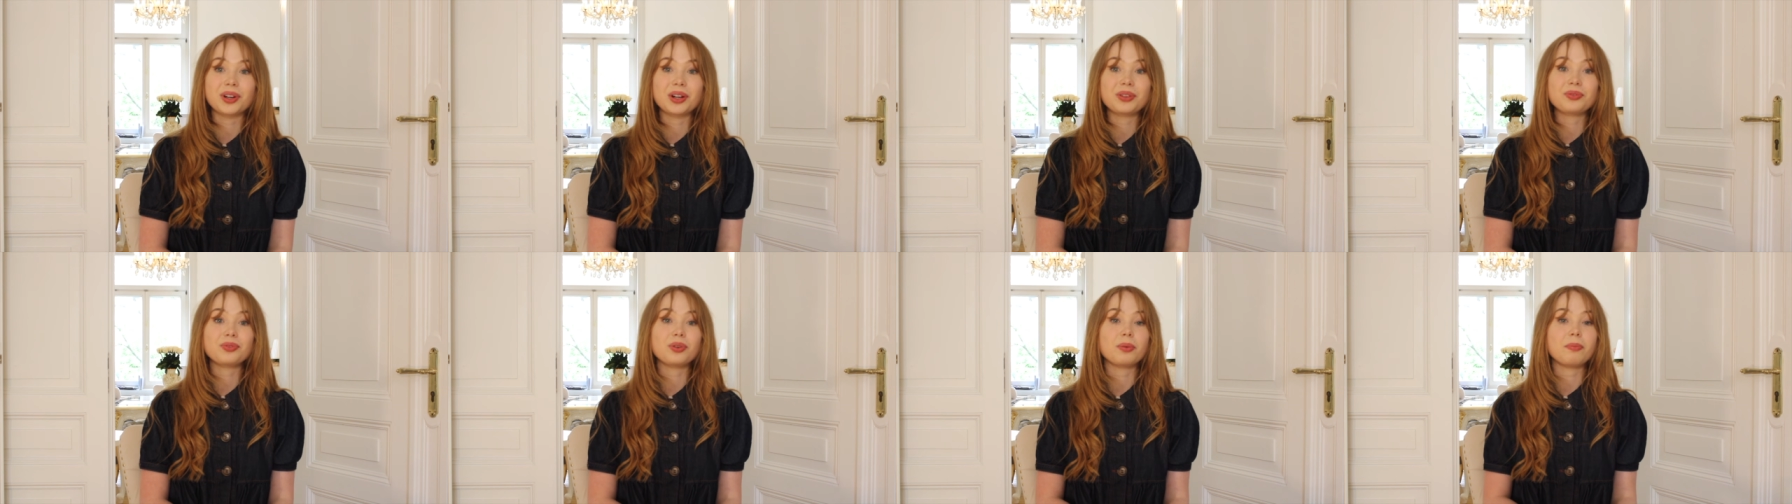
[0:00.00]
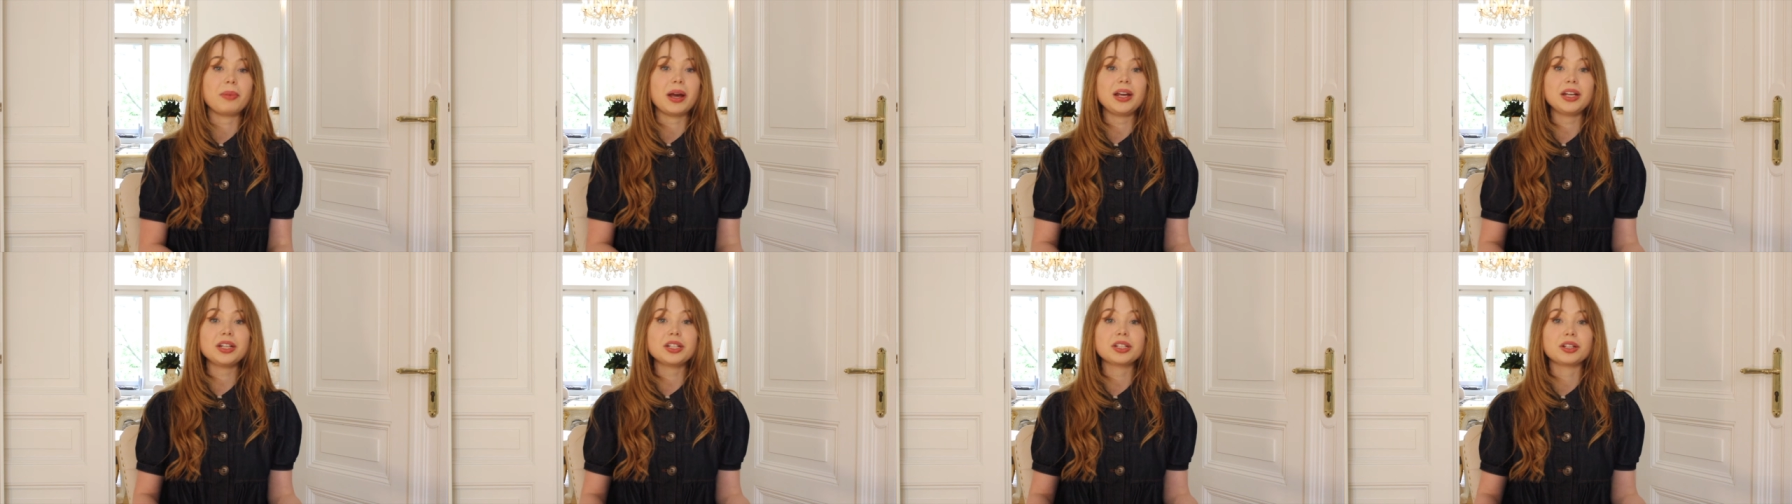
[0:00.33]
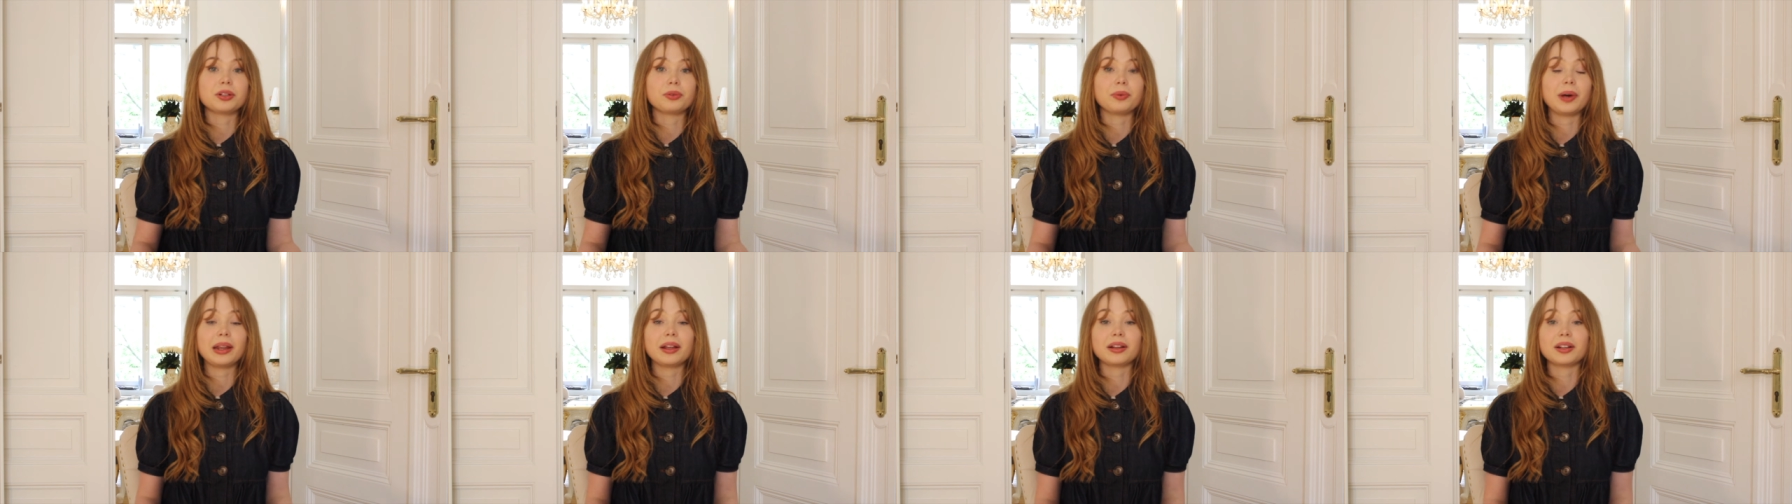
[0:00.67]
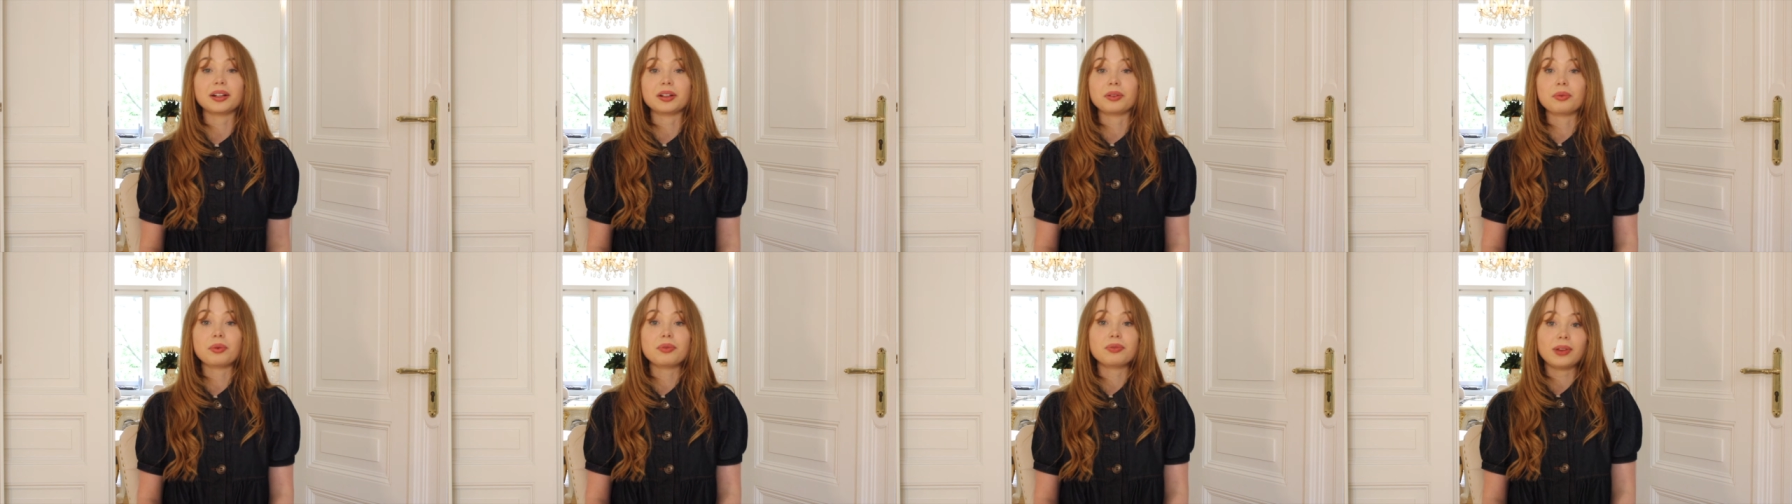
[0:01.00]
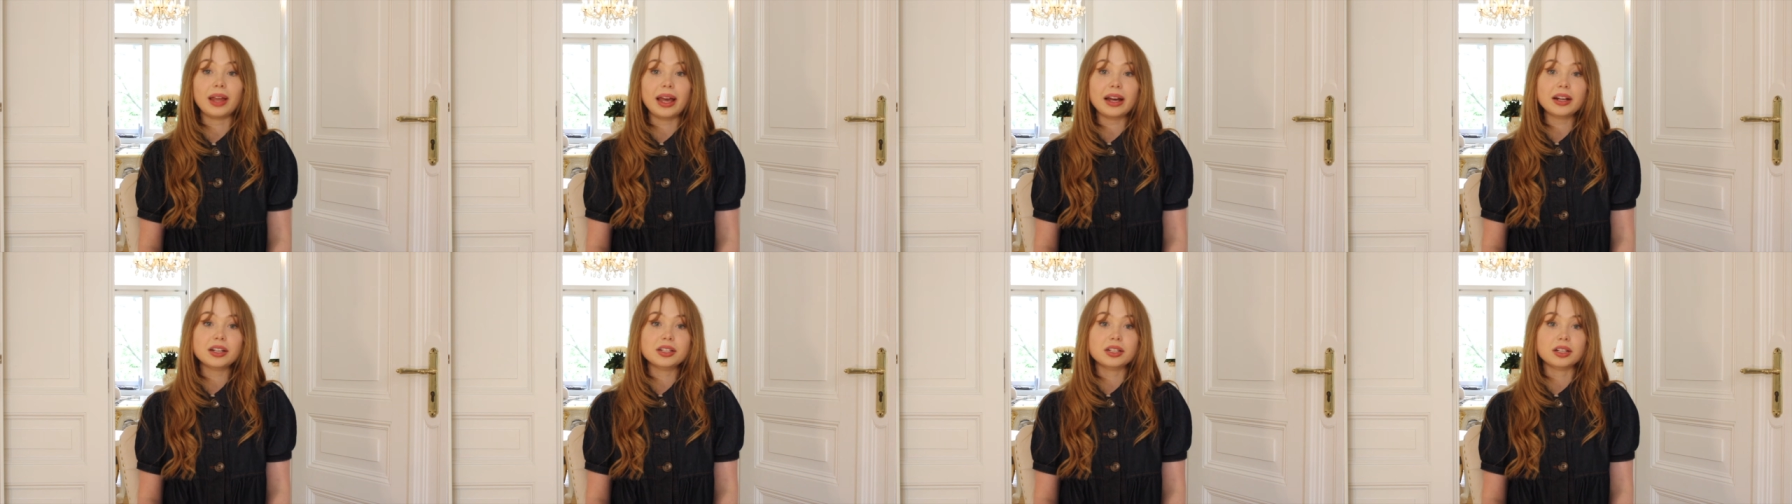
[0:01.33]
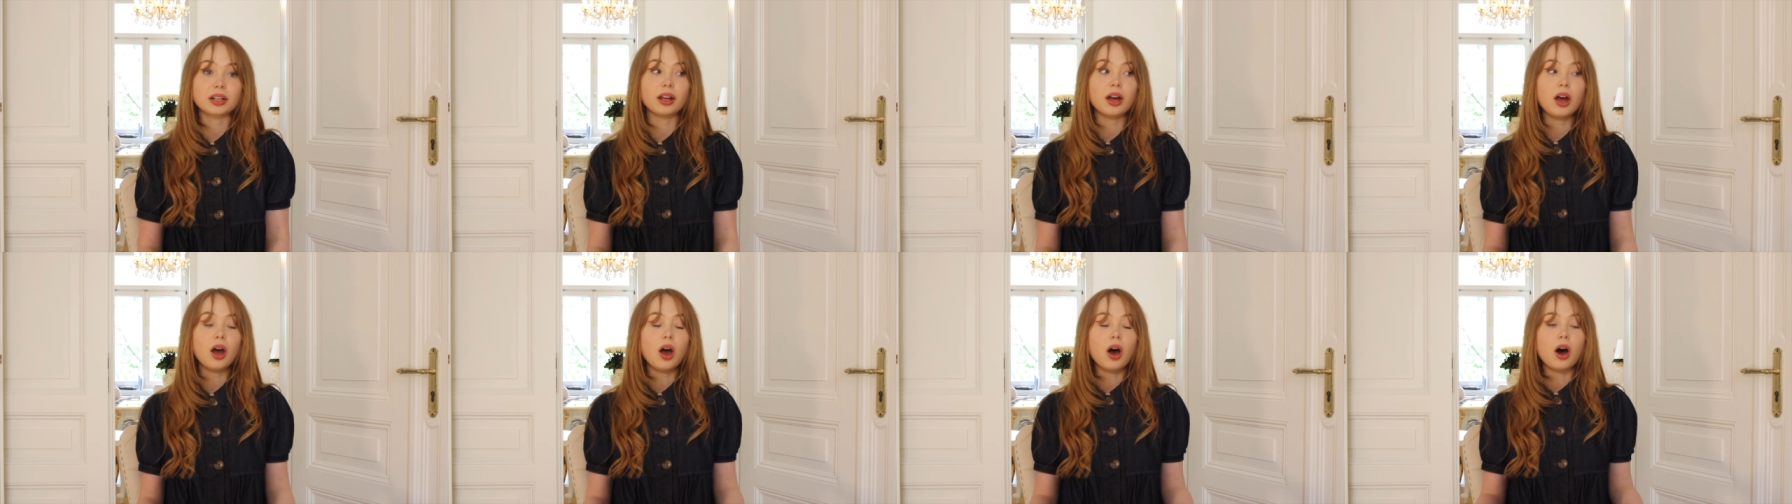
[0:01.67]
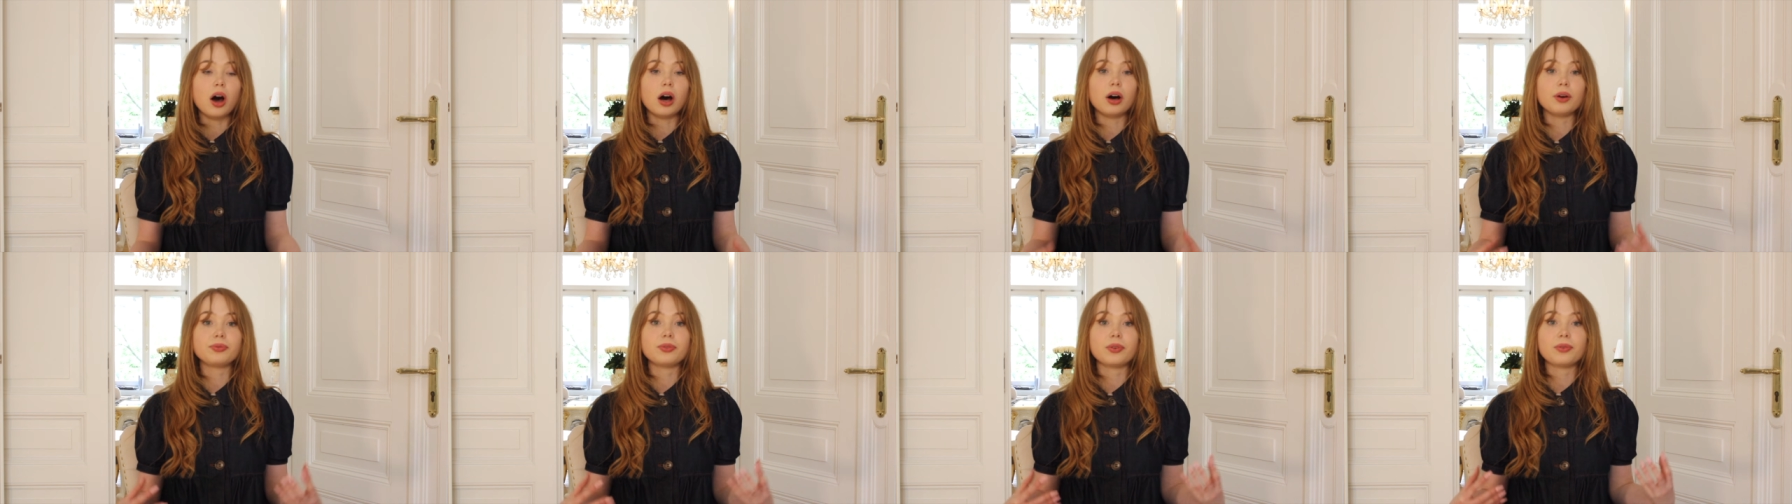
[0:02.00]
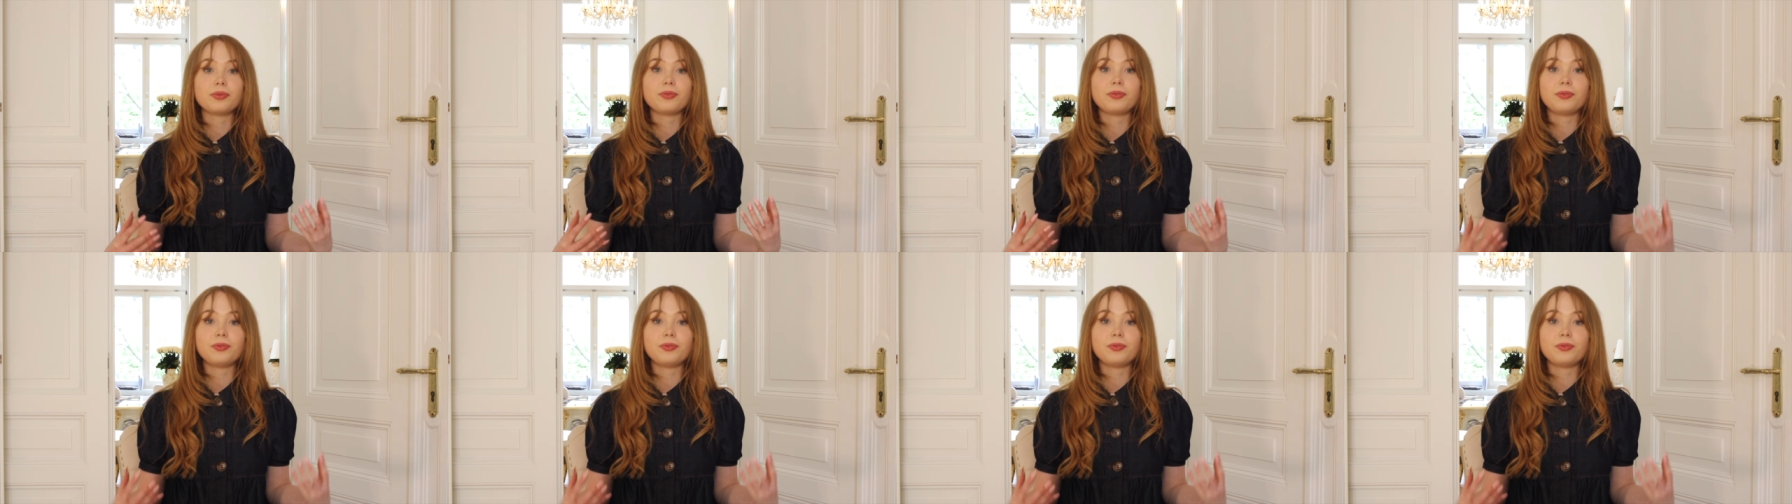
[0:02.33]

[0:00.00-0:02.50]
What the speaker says: information rather than a reflection of